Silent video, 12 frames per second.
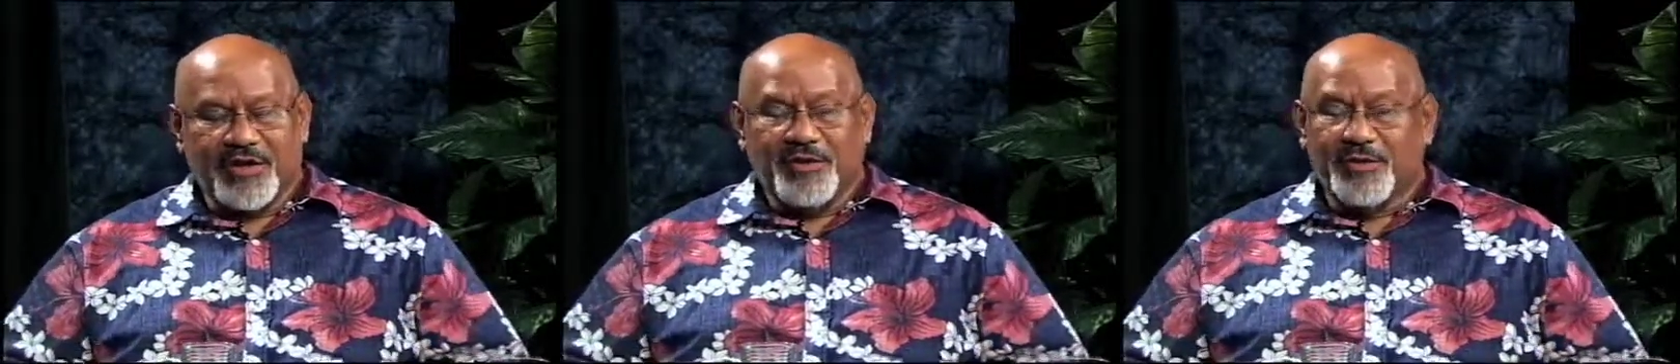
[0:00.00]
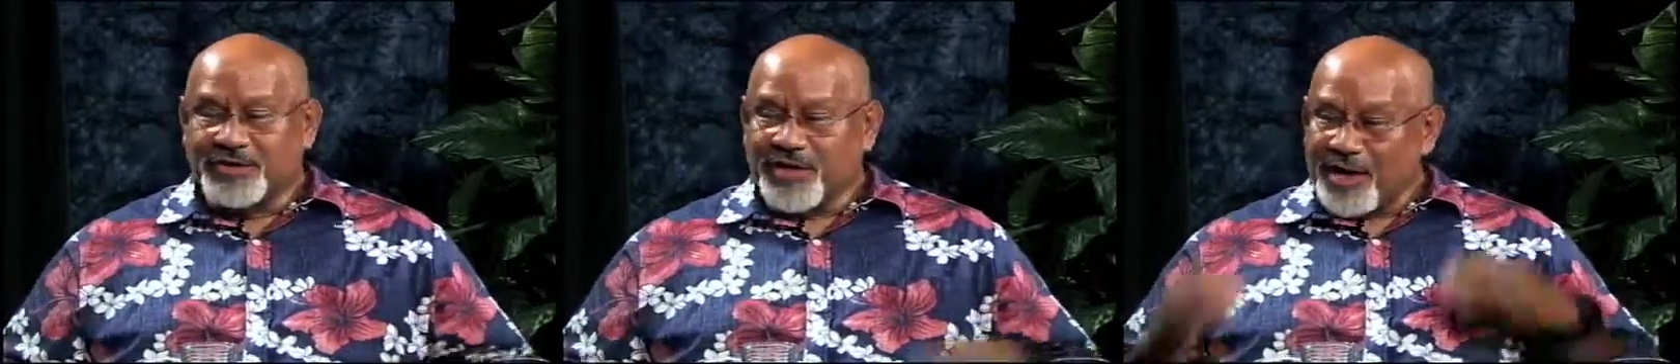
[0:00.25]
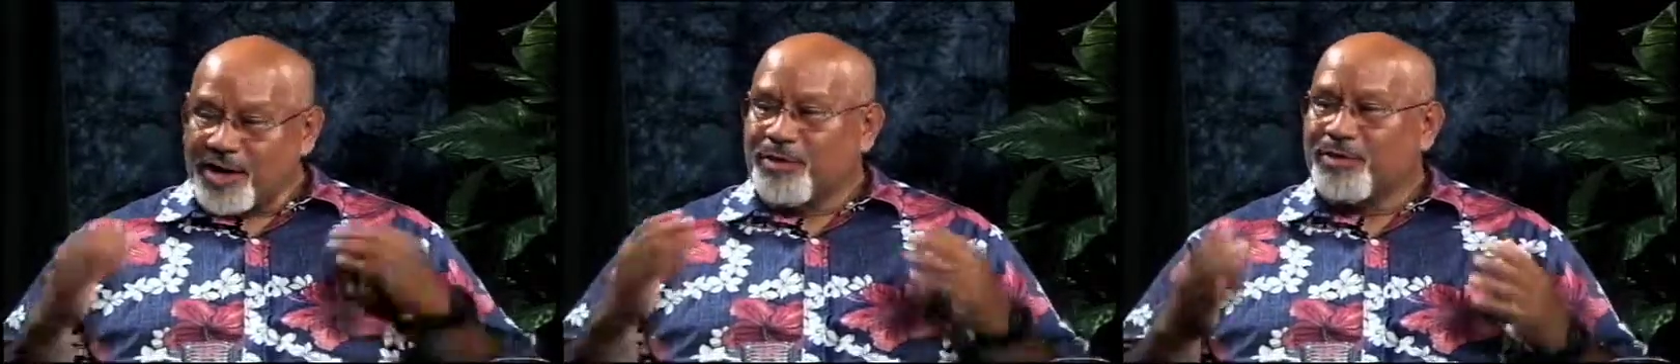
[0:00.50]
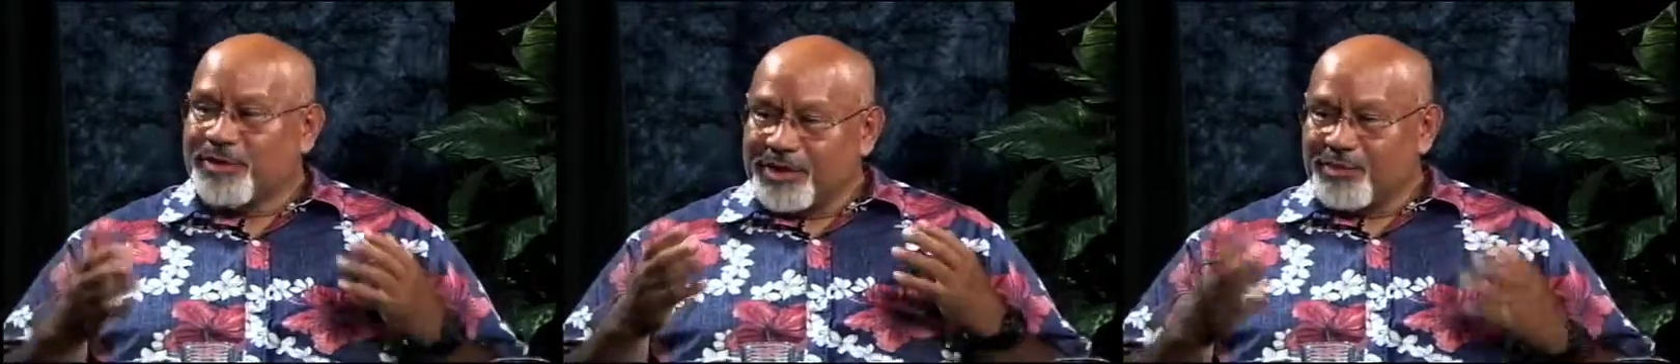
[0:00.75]
was
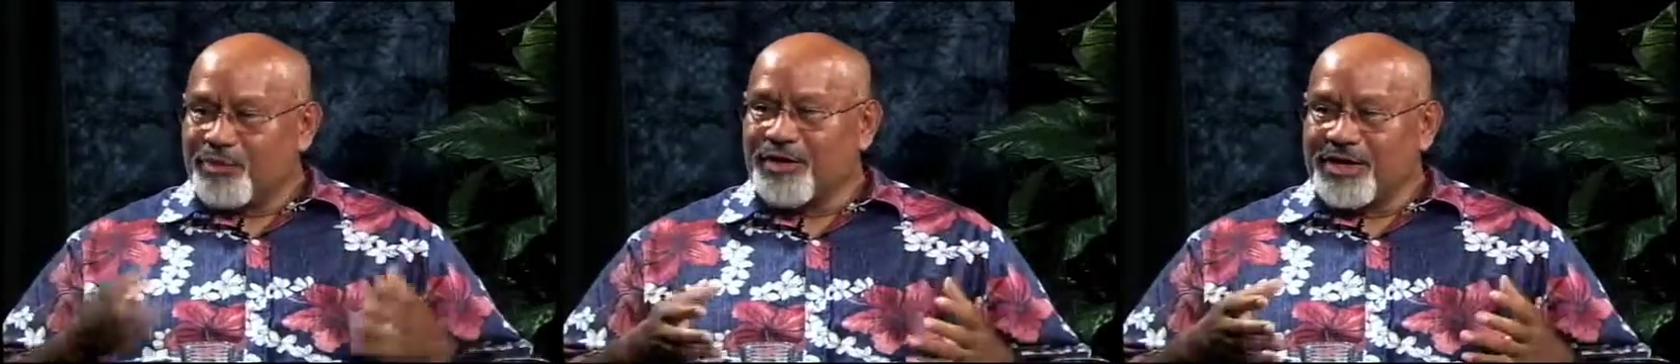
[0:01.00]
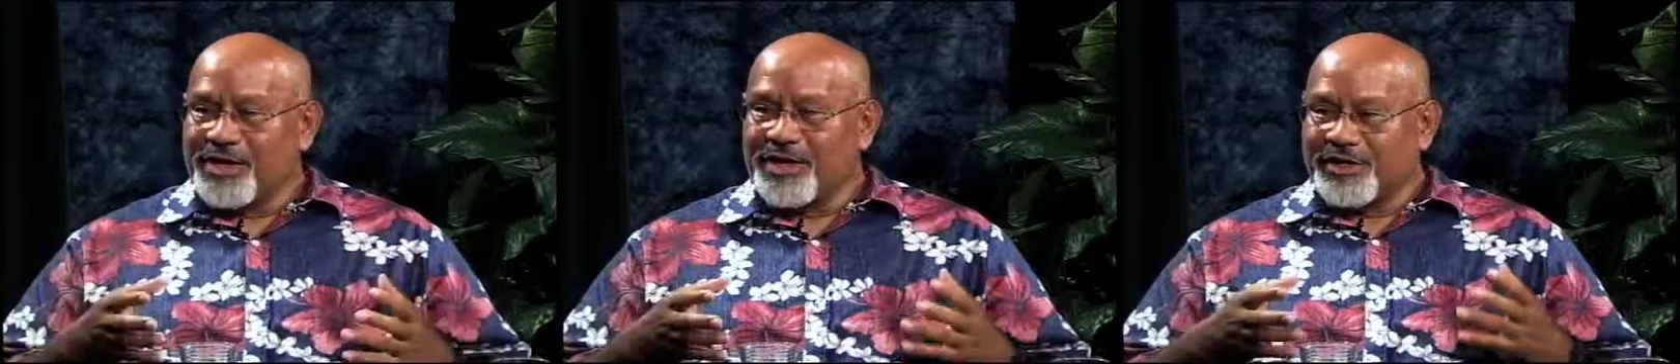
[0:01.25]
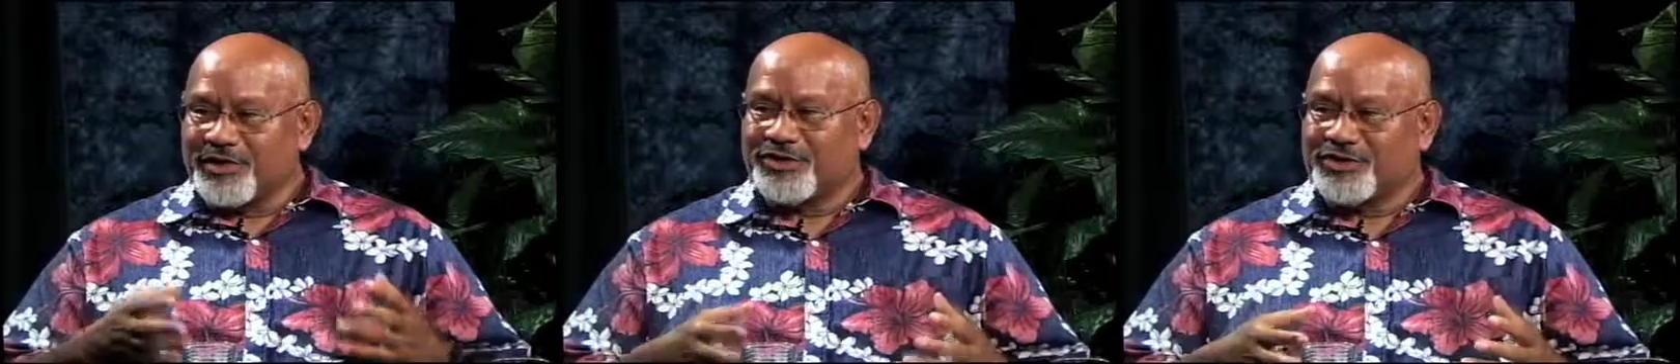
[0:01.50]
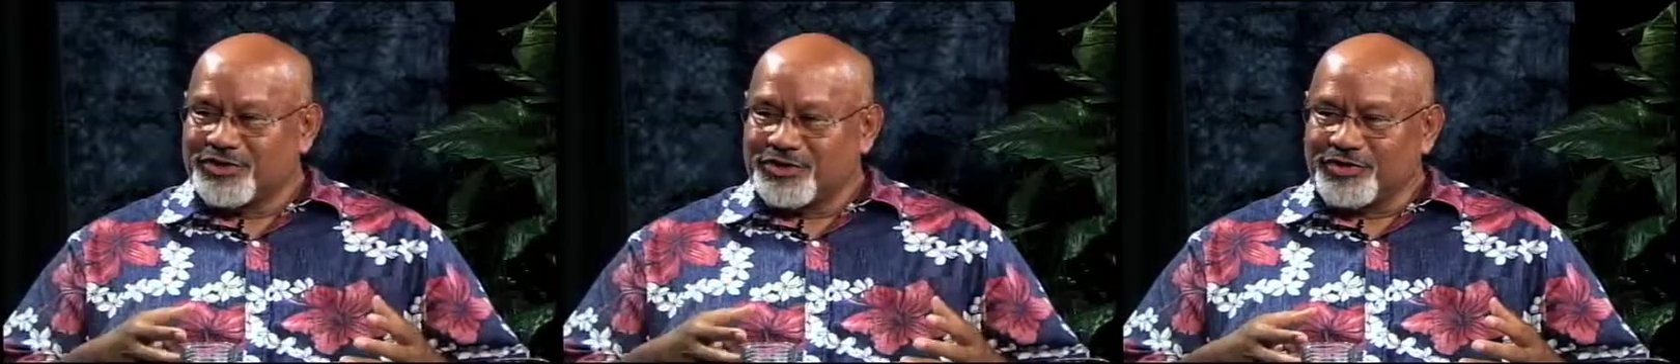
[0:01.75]
how they really
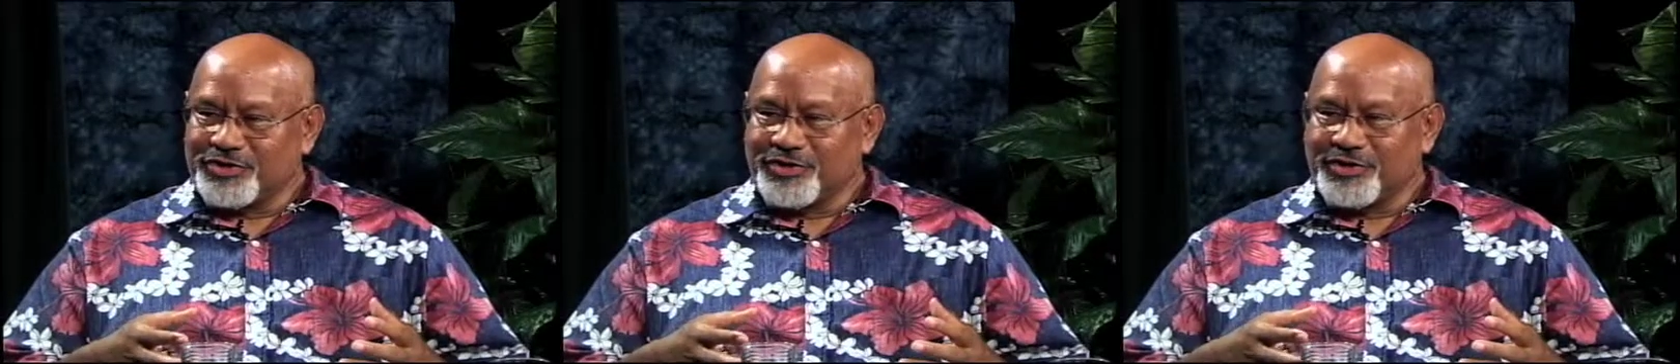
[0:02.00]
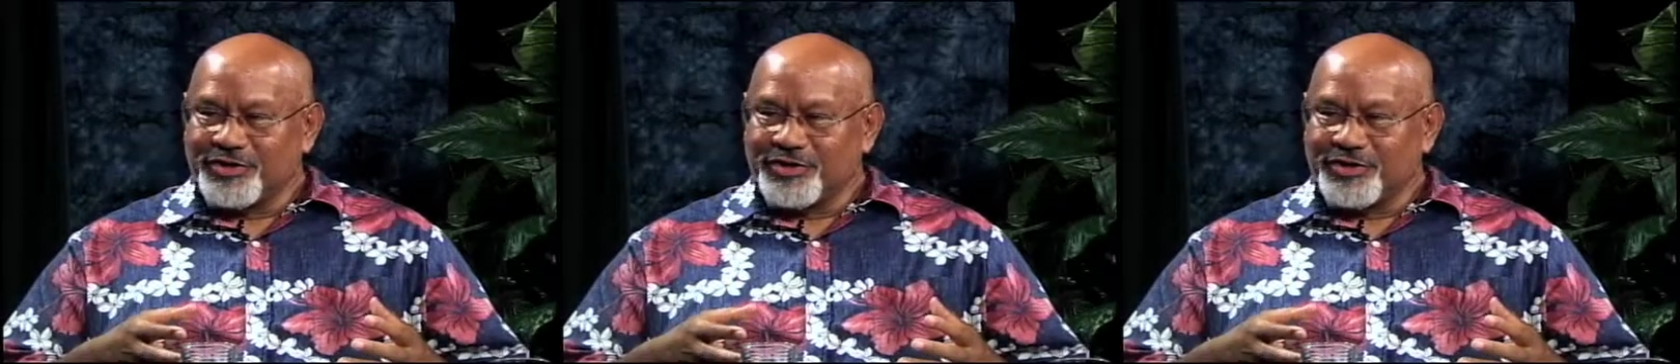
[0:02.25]
understood